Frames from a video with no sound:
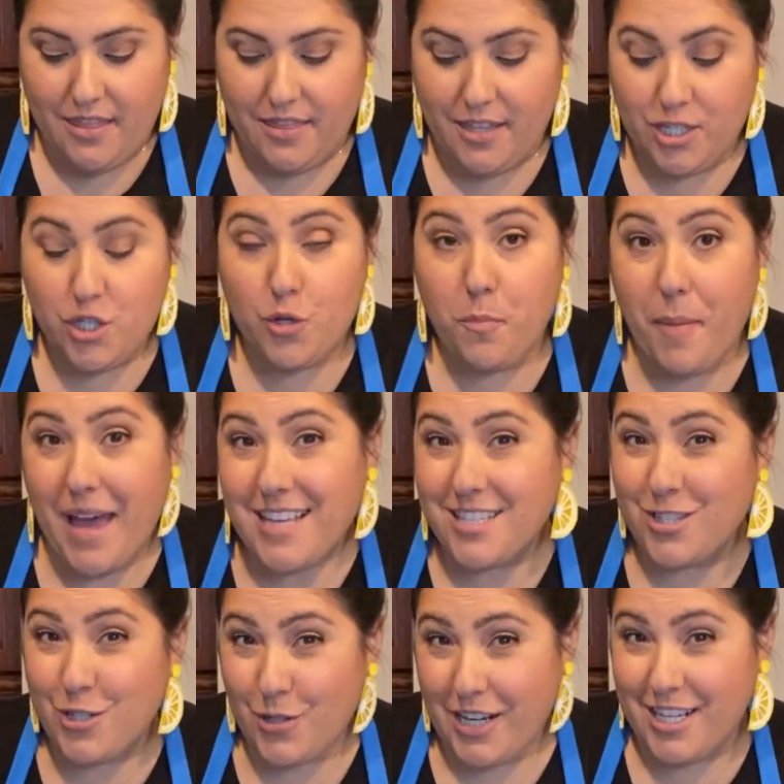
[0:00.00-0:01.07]
The
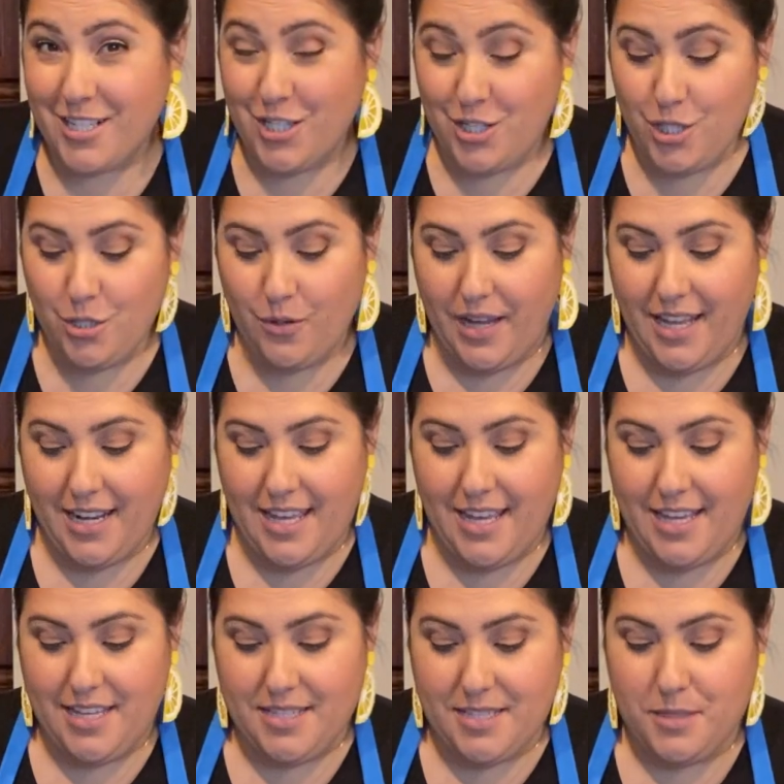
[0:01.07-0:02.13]
best trick to do it
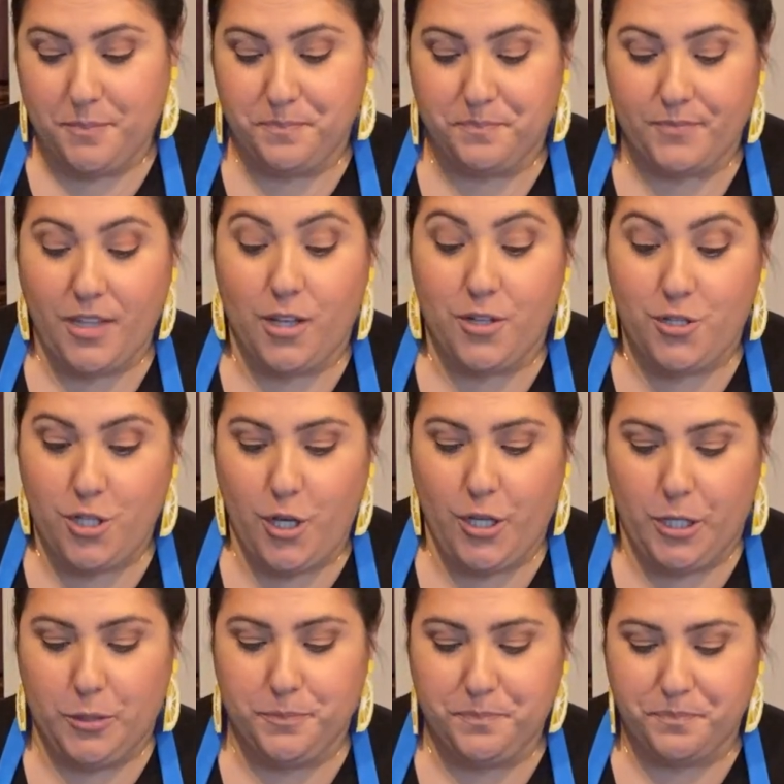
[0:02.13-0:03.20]
is, I'll show
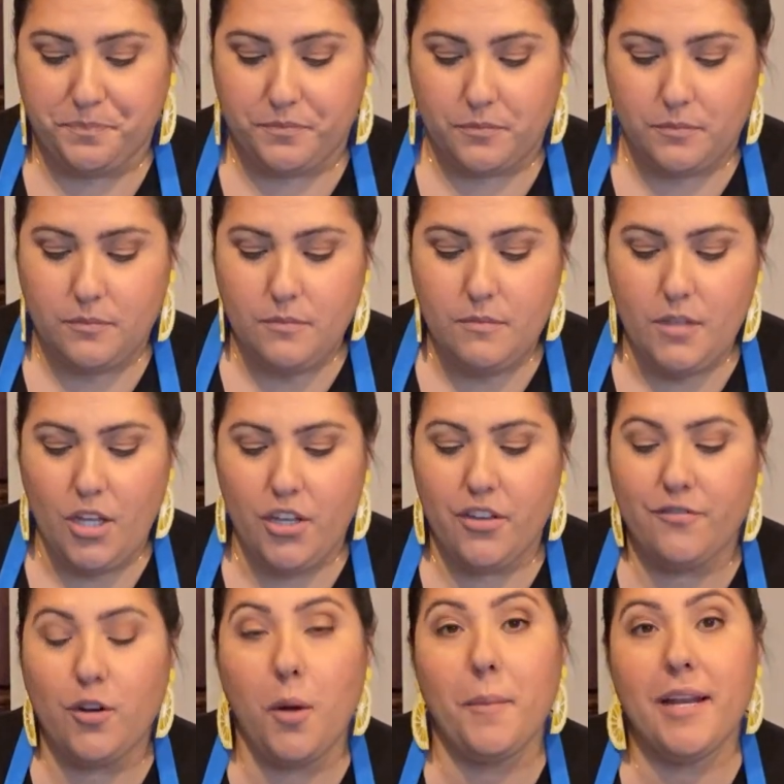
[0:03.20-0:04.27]
you, you
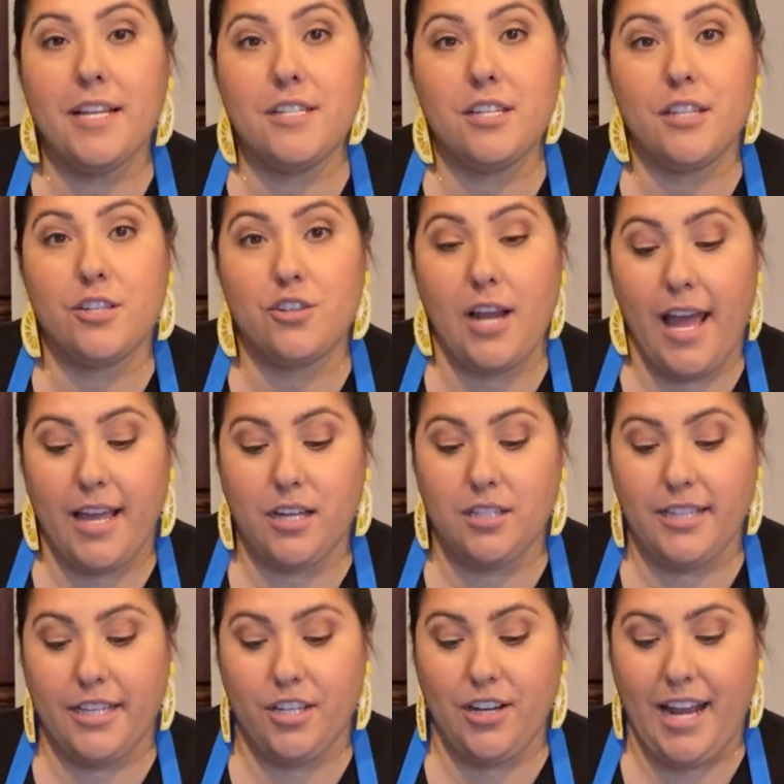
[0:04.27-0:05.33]
form it into the triangle
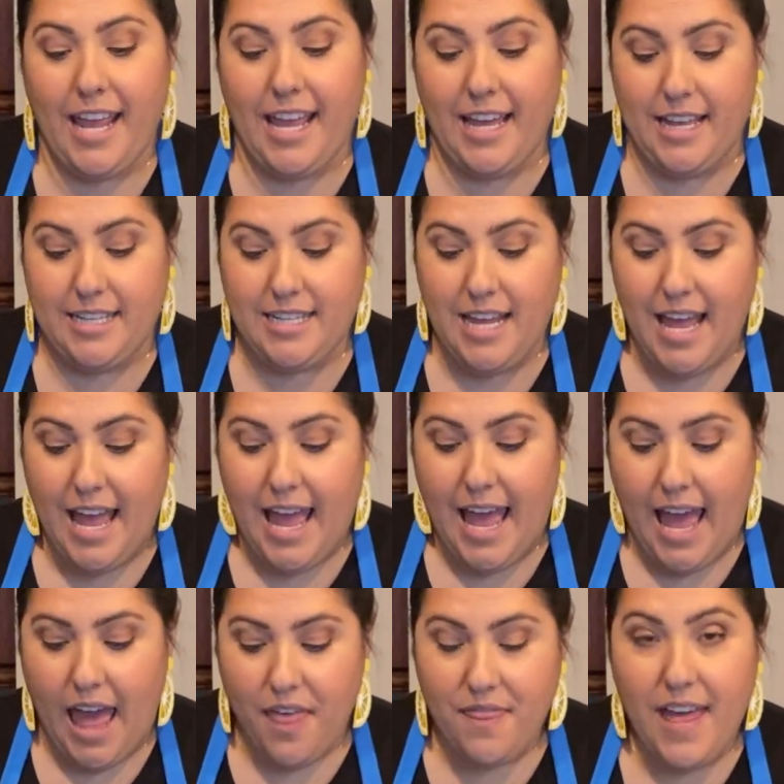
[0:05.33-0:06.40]
in your hand,
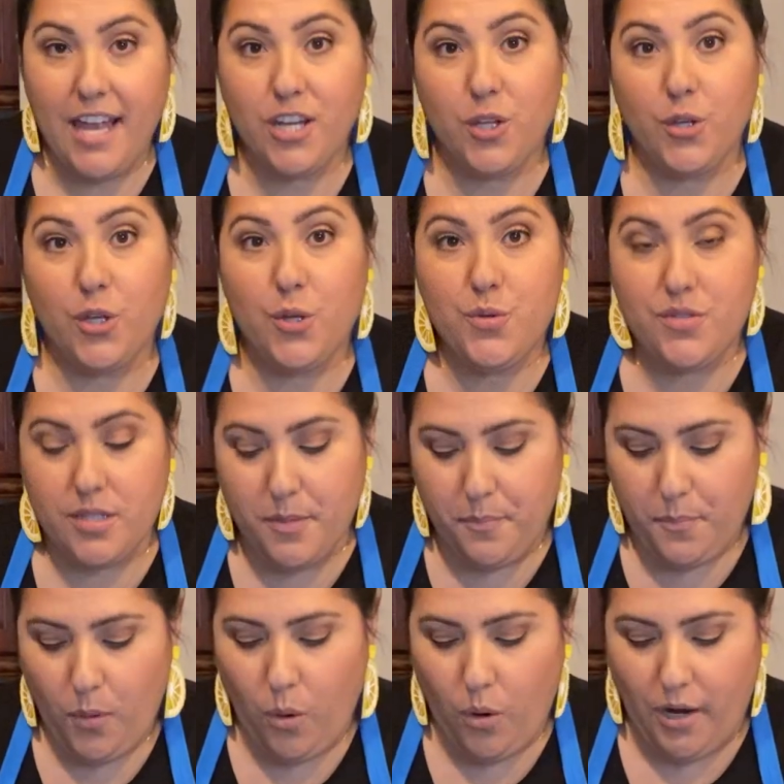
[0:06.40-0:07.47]
and then you use the
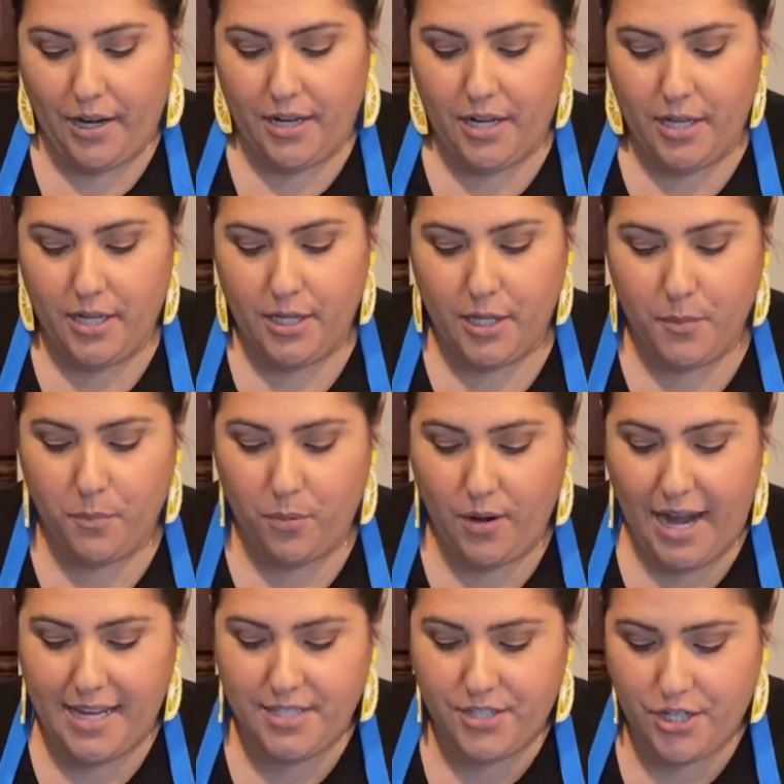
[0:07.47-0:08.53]
board, you
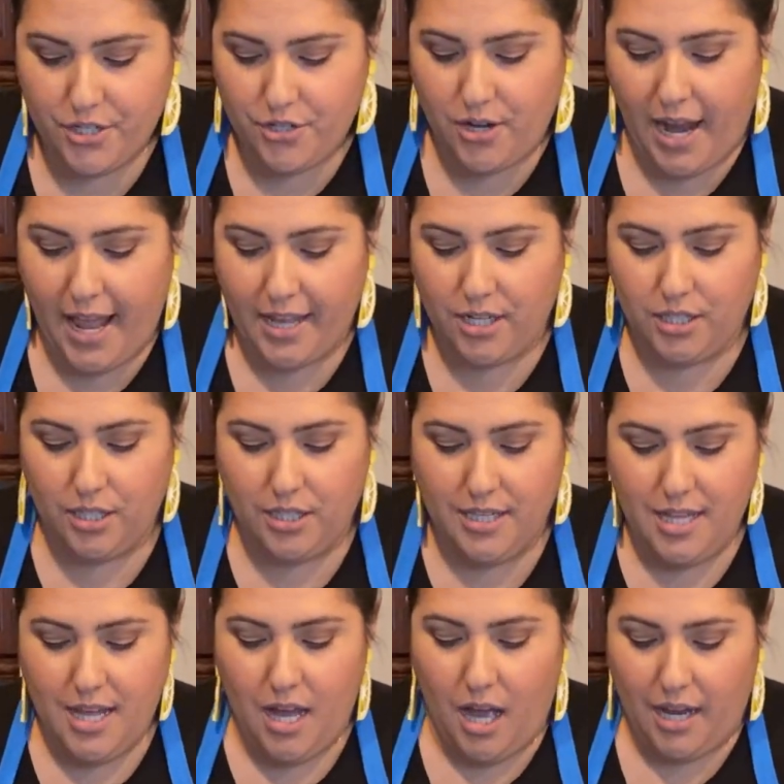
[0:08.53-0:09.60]
press your triangle
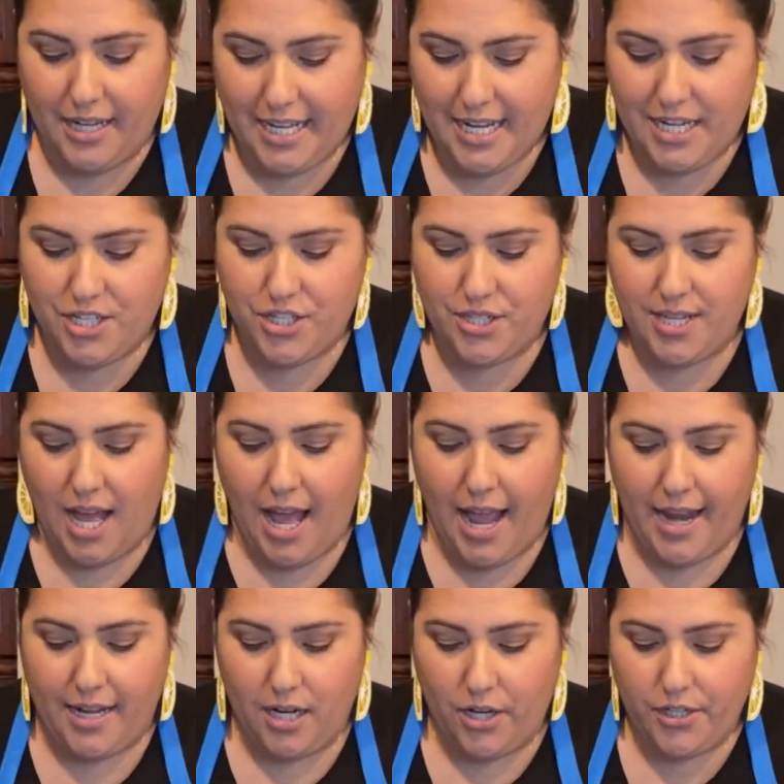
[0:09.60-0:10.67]
on each
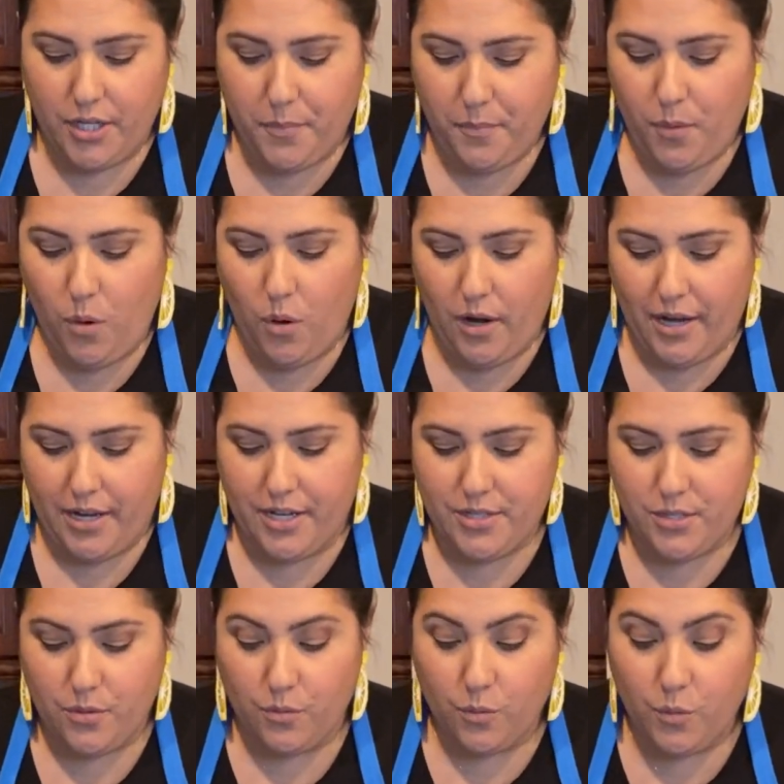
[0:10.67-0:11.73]
side on your board
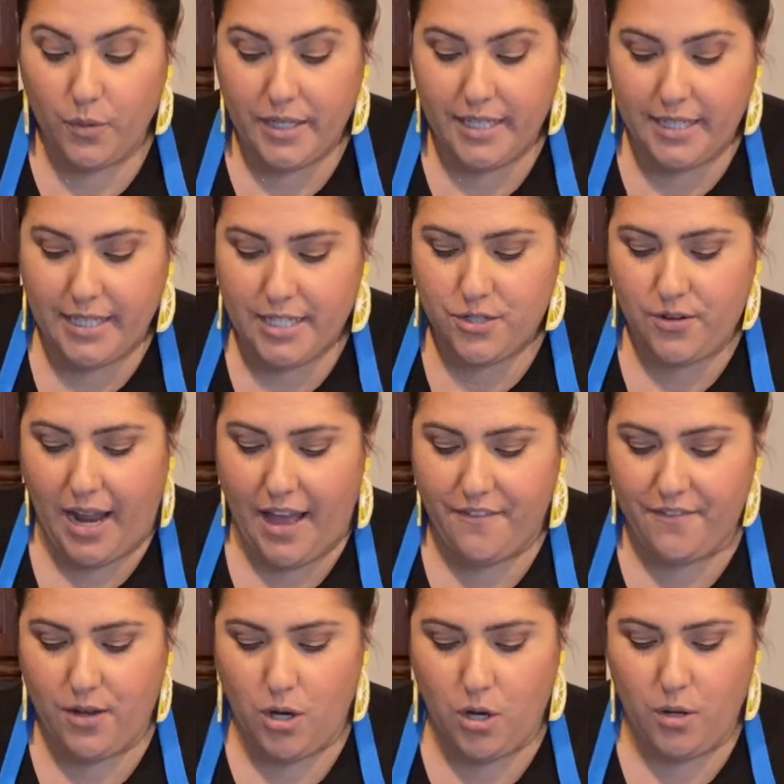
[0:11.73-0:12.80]
to really
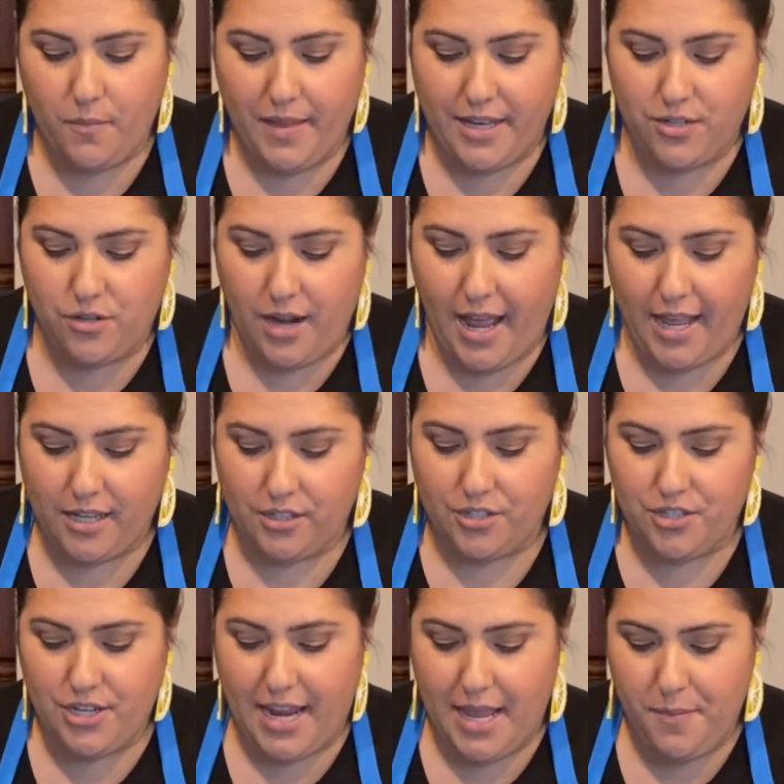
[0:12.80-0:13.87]
drive home that triangle
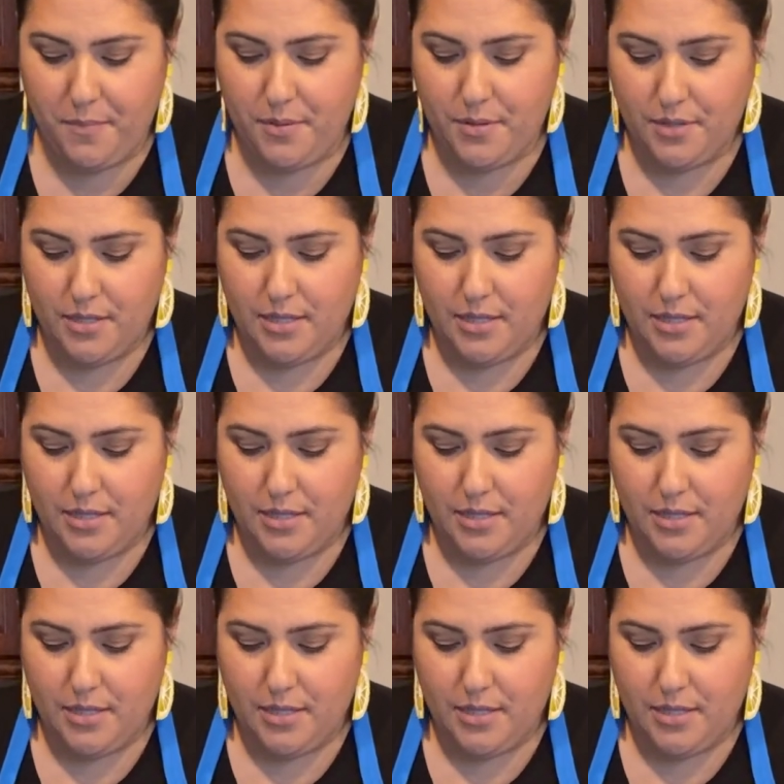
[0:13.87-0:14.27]
shape.